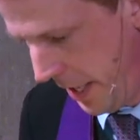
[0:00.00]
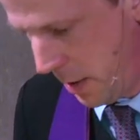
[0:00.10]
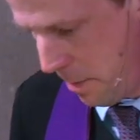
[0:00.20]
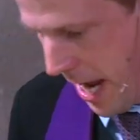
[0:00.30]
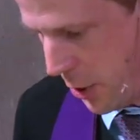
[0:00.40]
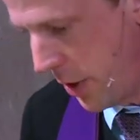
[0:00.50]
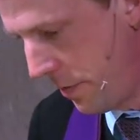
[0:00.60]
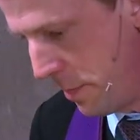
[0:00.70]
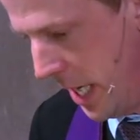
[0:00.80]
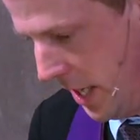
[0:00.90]
in a matter
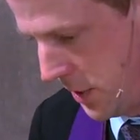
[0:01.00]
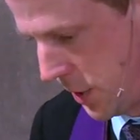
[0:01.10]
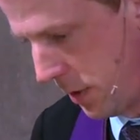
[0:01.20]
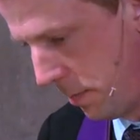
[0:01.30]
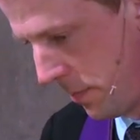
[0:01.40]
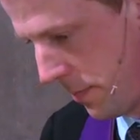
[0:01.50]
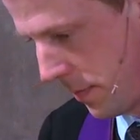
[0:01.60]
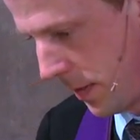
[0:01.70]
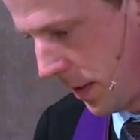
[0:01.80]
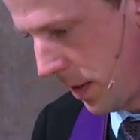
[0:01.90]
of minutes.
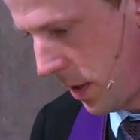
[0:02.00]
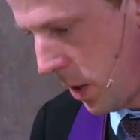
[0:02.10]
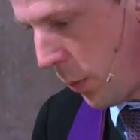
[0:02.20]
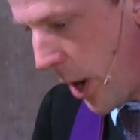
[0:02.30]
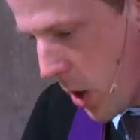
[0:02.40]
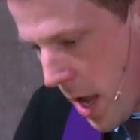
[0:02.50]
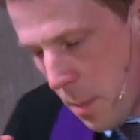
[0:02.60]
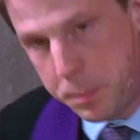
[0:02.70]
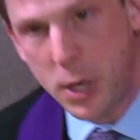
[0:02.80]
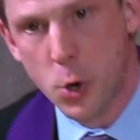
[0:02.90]
Where
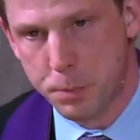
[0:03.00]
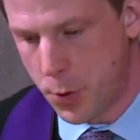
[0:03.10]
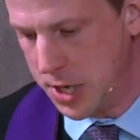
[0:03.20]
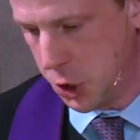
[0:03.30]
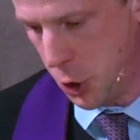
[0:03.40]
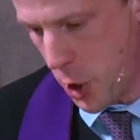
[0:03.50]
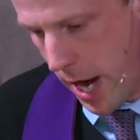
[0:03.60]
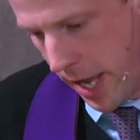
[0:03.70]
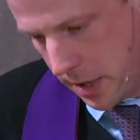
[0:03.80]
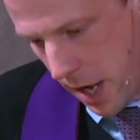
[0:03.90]
peer pressure
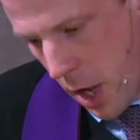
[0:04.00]
and